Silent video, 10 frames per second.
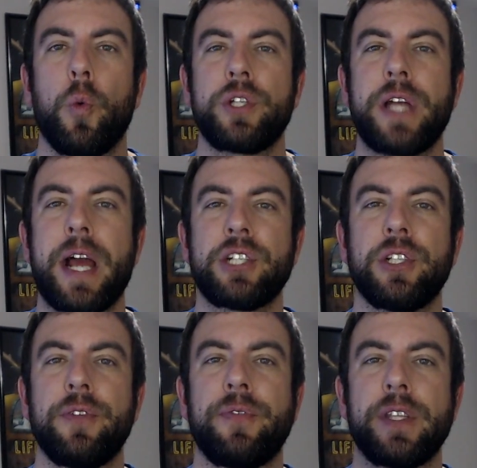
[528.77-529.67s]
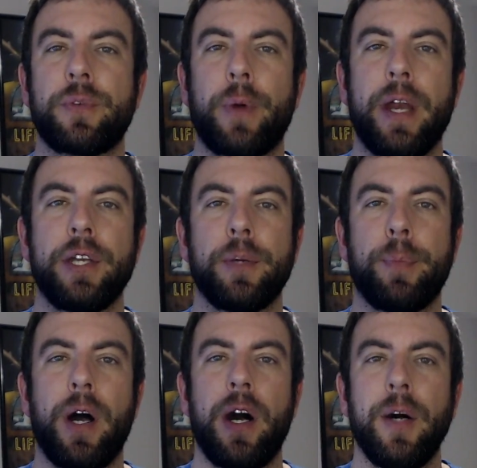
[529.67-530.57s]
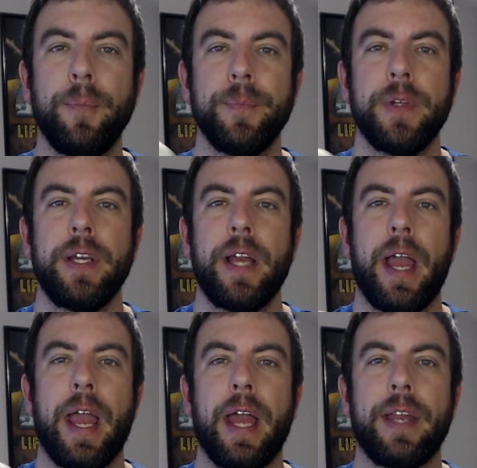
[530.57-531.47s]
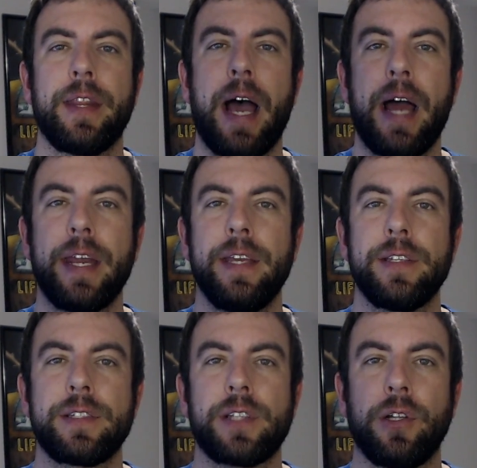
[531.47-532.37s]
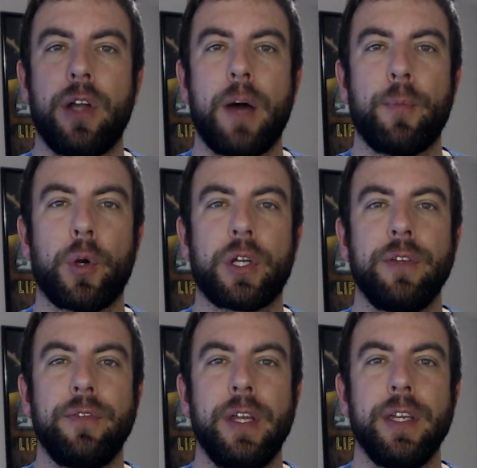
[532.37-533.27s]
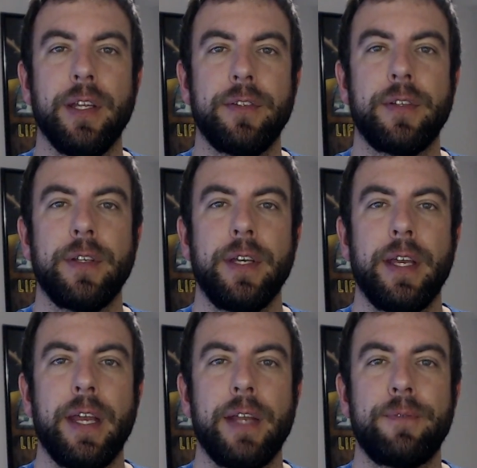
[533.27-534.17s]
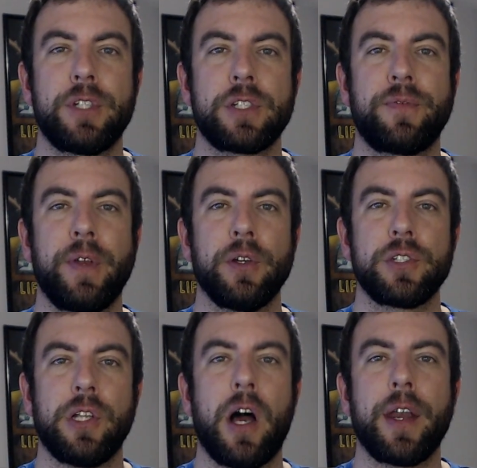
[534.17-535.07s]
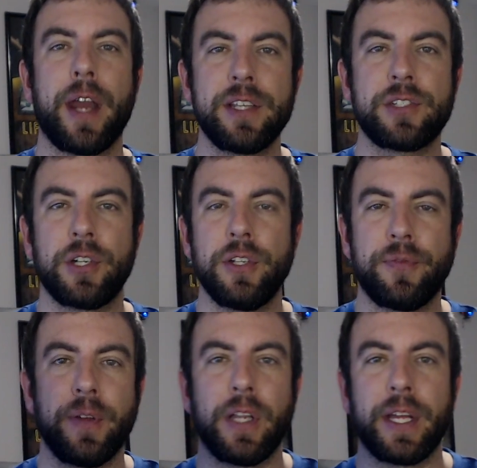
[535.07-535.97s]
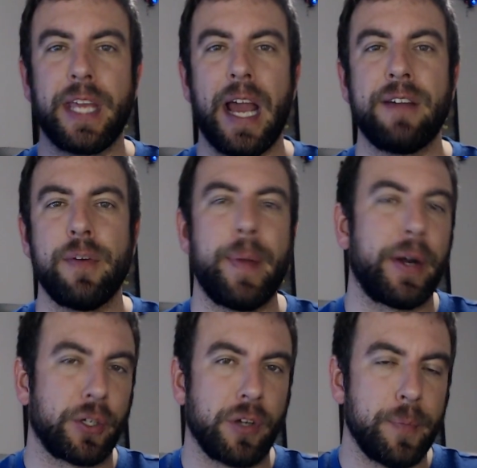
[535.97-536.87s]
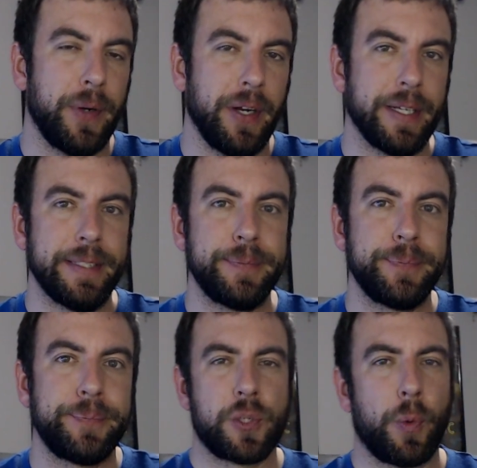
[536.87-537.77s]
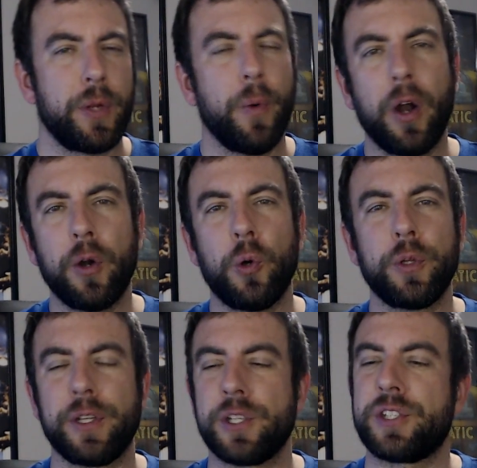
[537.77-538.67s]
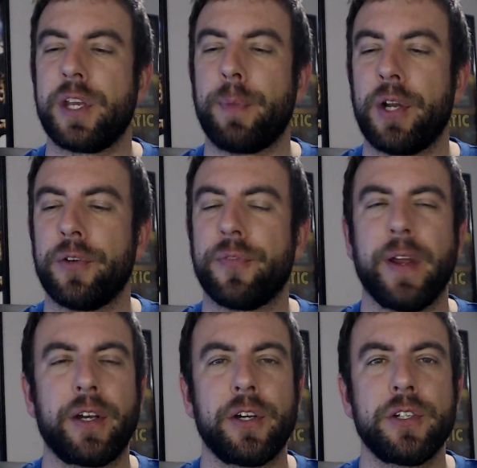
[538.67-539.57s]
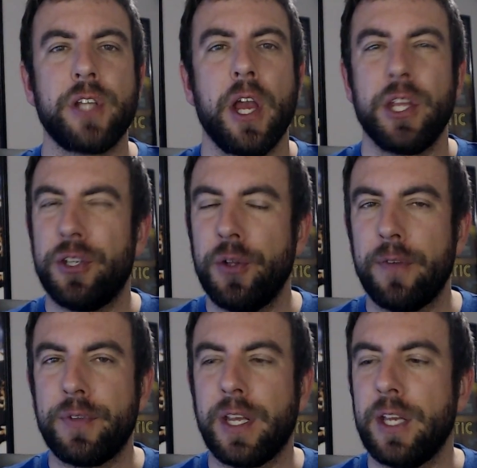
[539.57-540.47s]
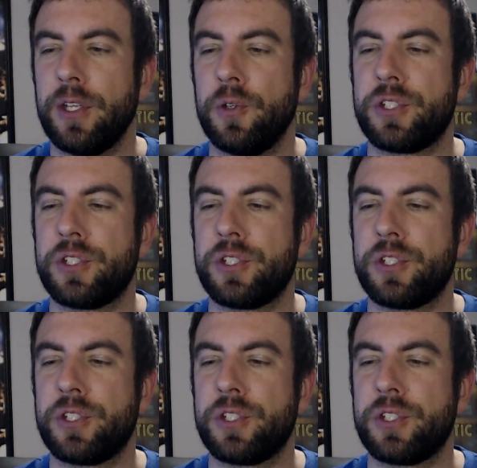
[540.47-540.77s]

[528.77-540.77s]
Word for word: which actually fits right in your palm. And that is a lot more convenient. It just feels a lot nicer. You feel like you have a better grip on it. So when you are holding this thing by your fingers, you do have to get